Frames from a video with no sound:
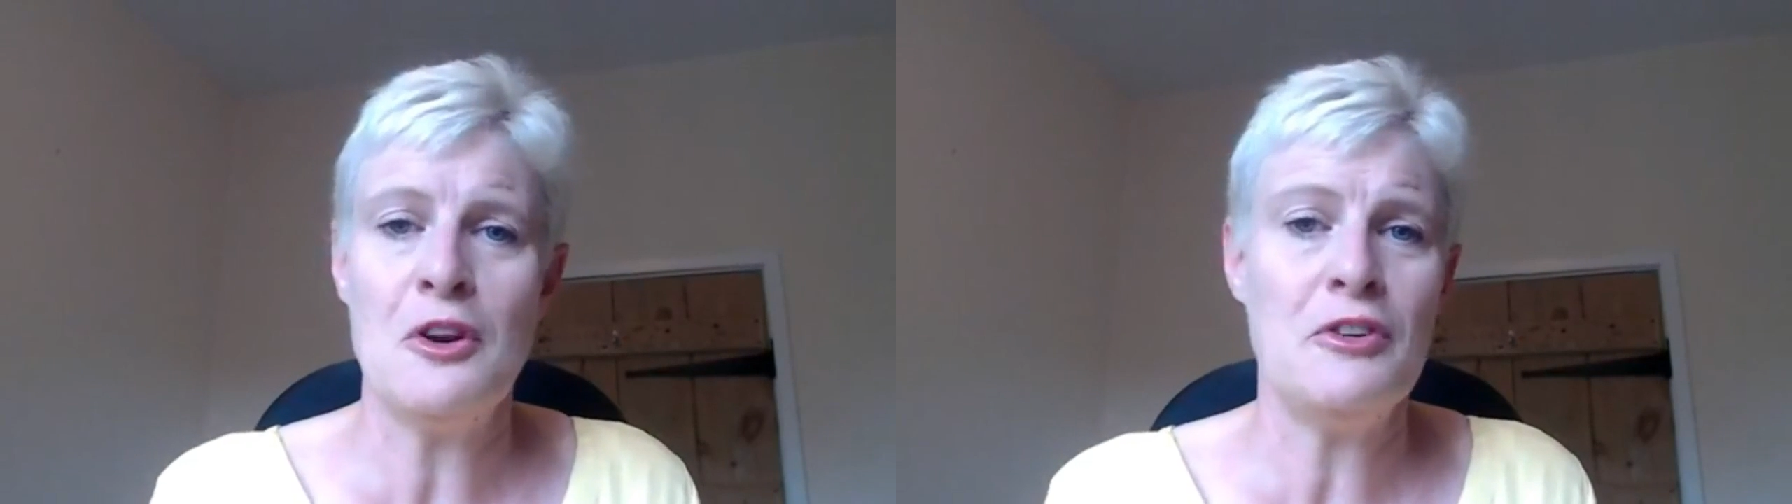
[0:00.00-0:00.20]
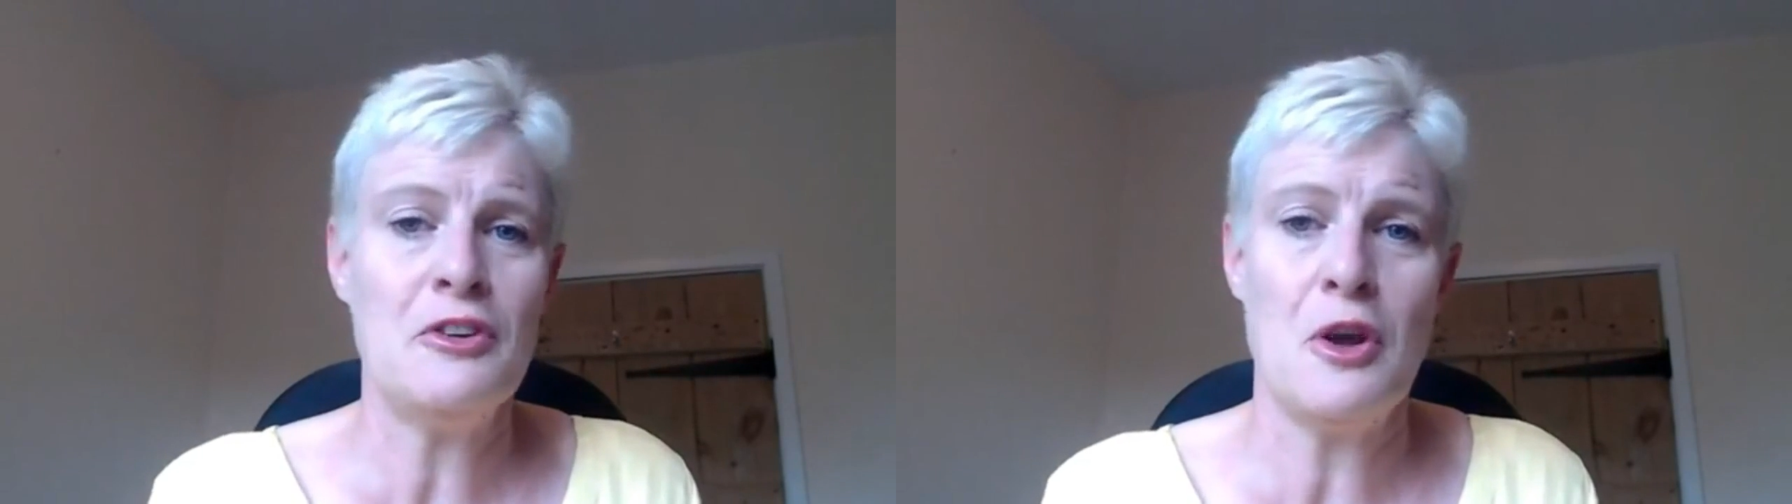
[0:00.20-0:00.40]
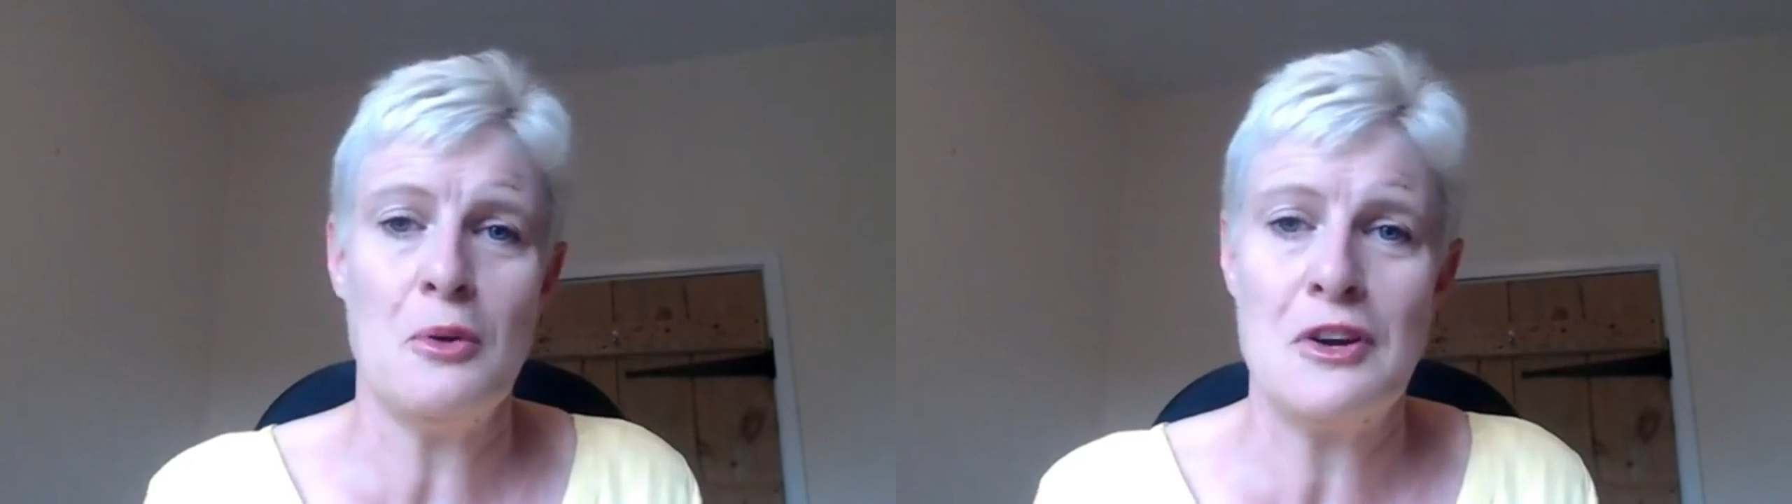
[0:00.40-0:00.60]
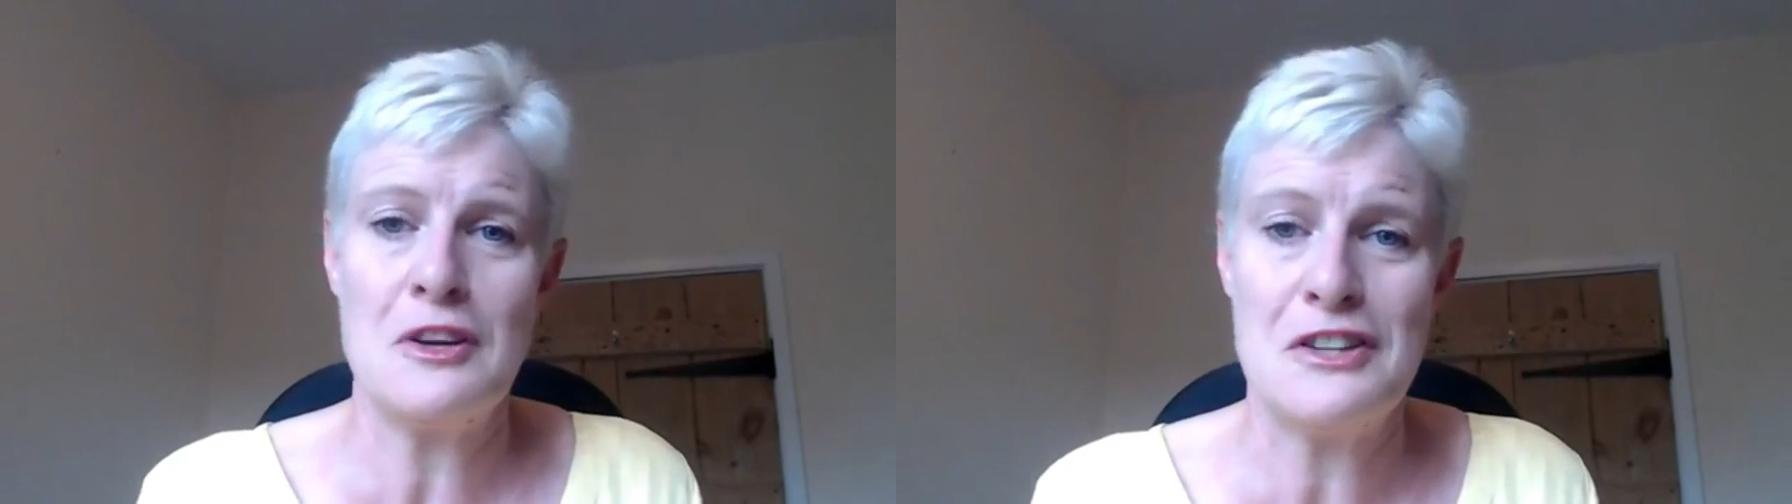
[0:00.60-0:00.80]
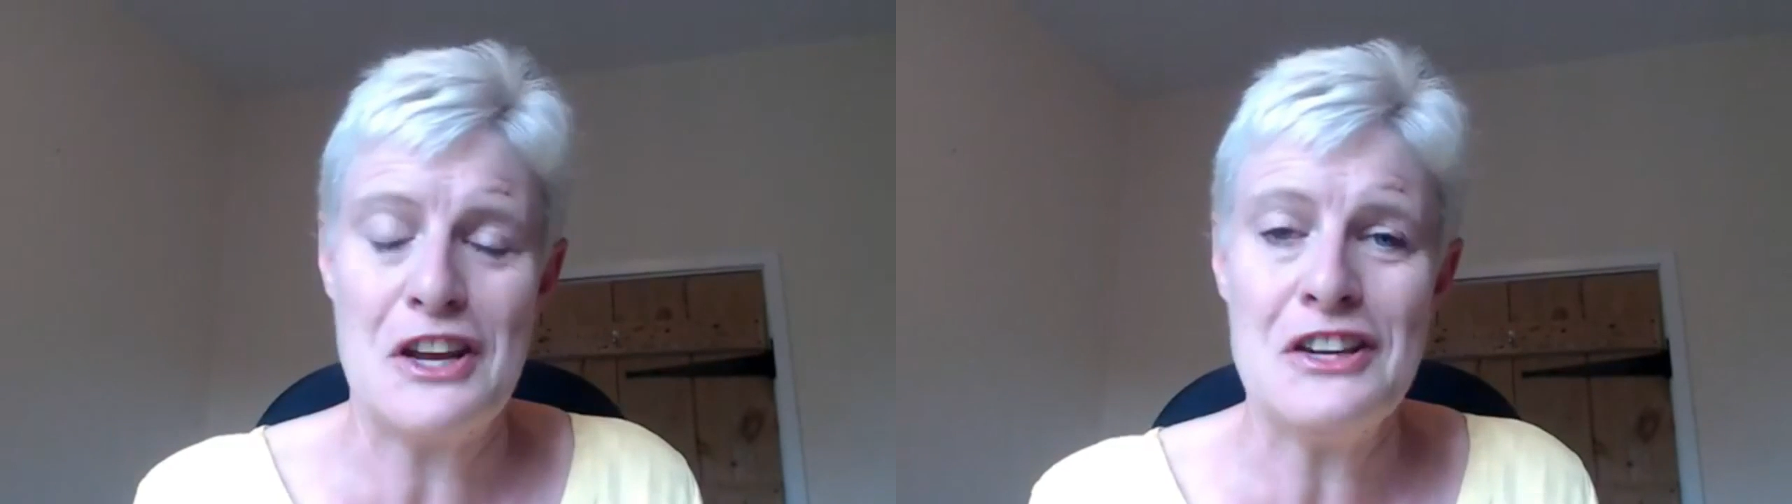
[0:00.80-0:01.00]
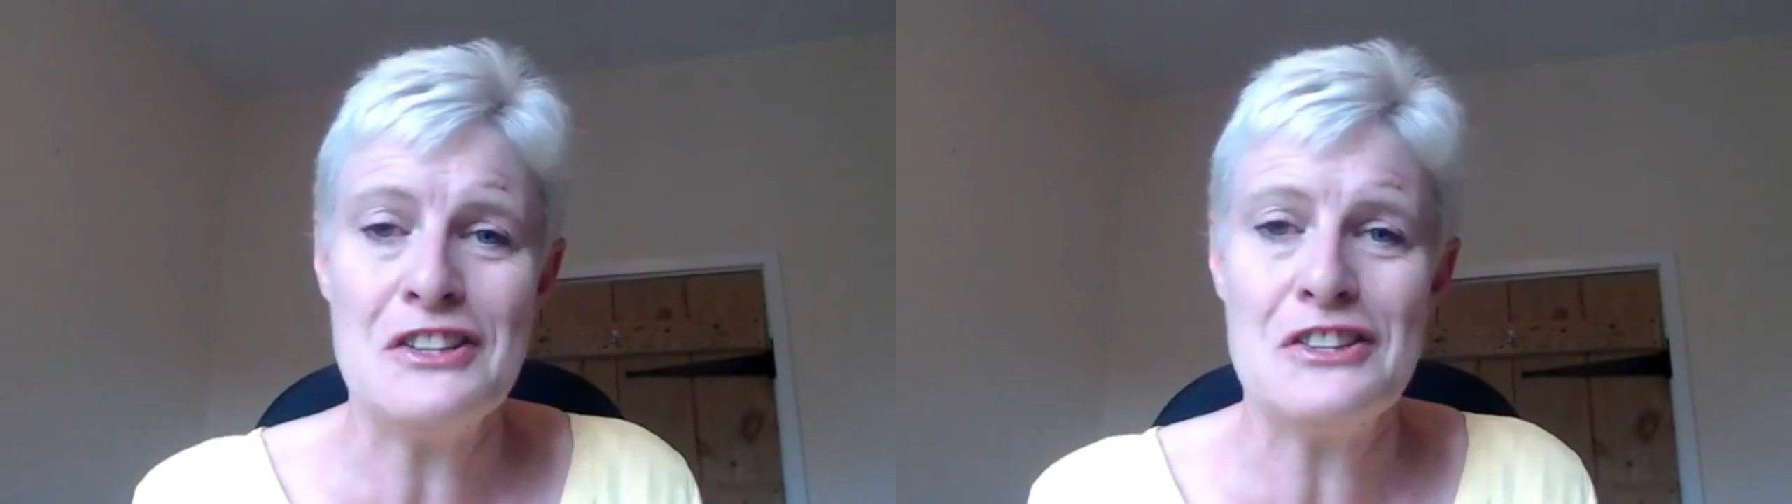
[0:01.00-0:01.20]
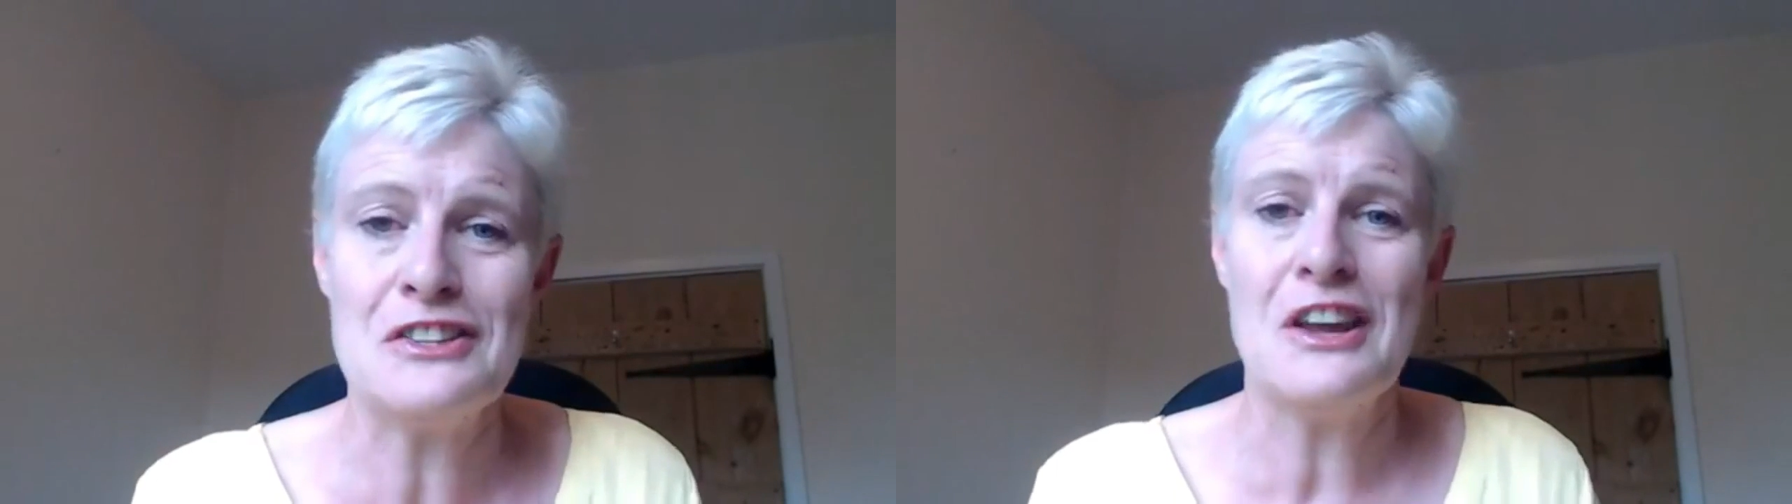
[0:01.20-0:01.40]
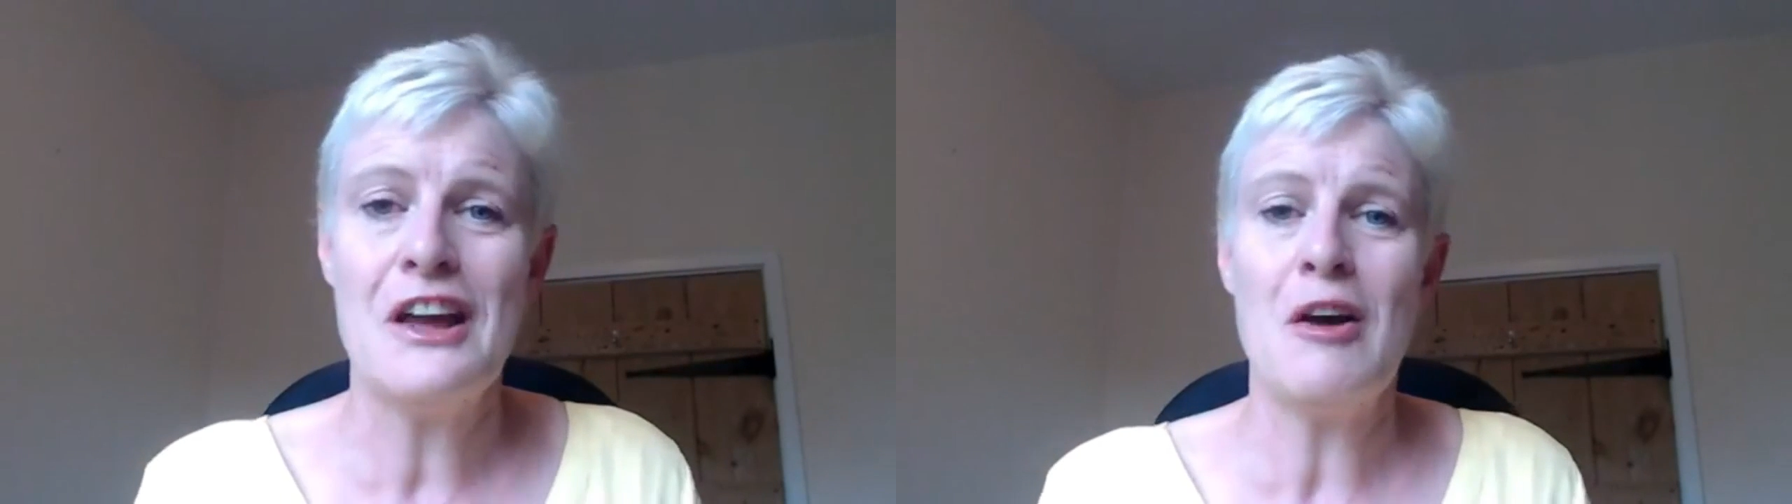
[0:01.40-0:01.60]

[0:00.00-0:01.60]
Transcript: even know it exists